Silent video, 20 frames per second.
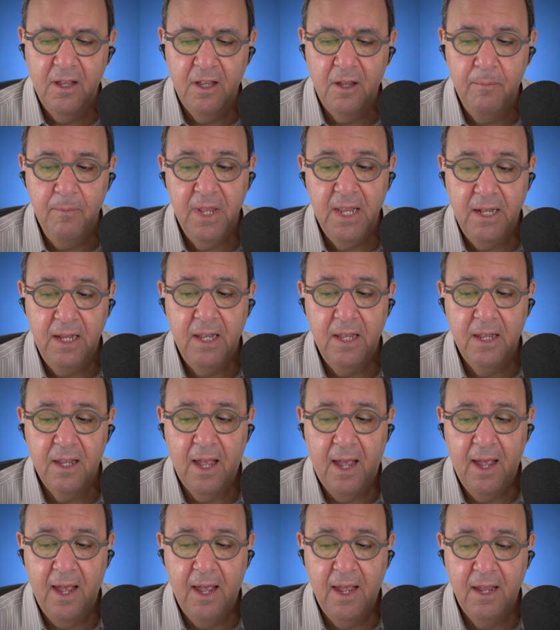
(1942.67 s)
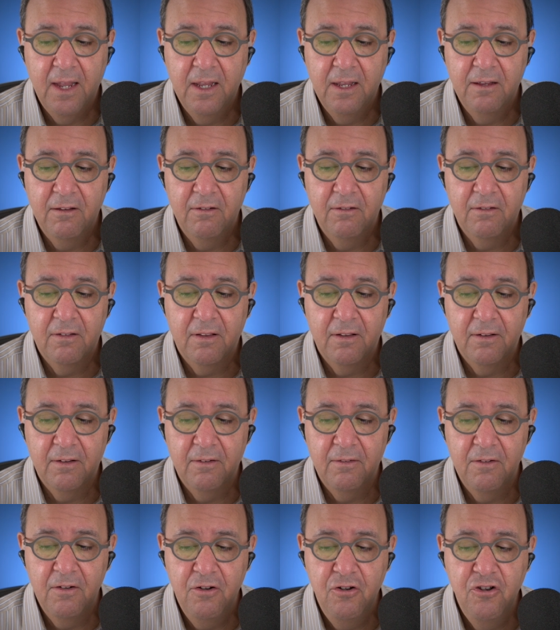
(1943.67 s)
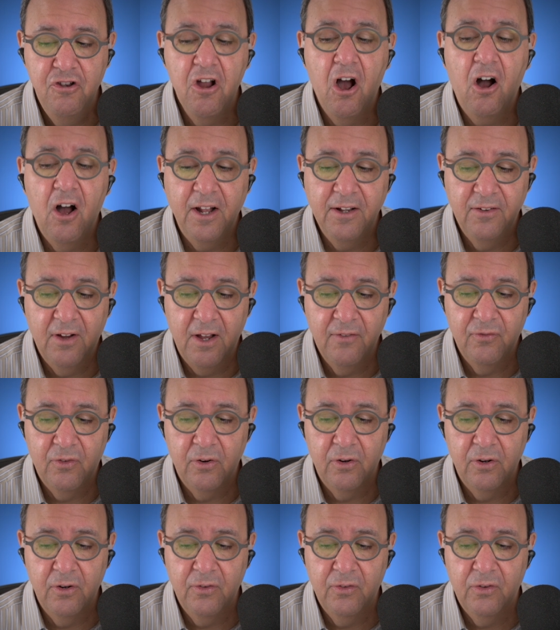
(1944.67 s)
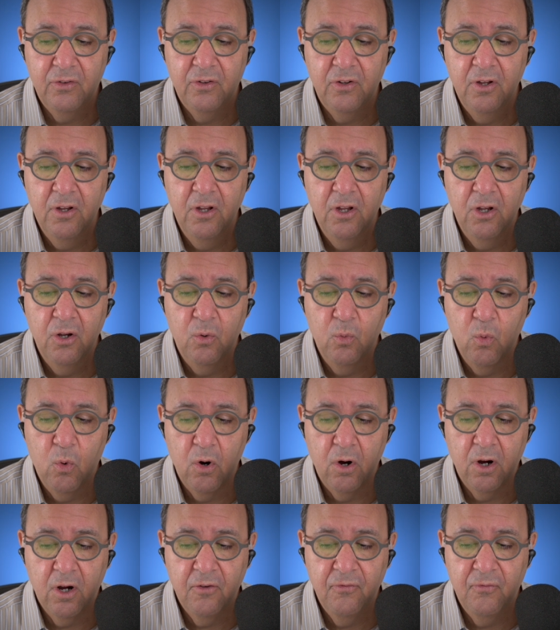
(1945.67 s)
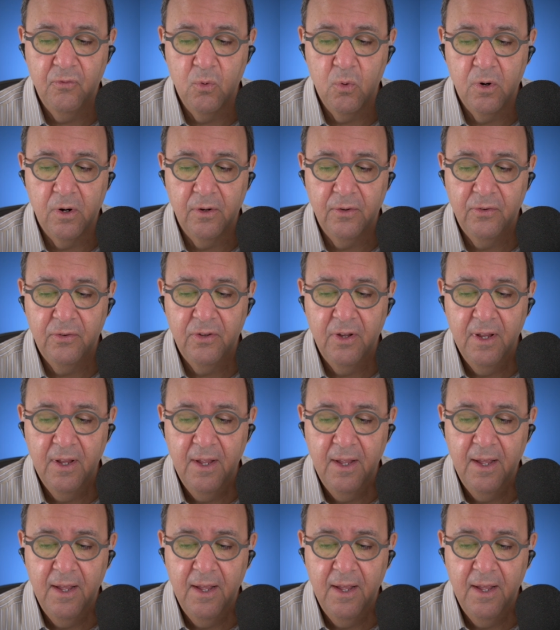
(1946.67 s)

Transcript: meaning a non diverse workforce.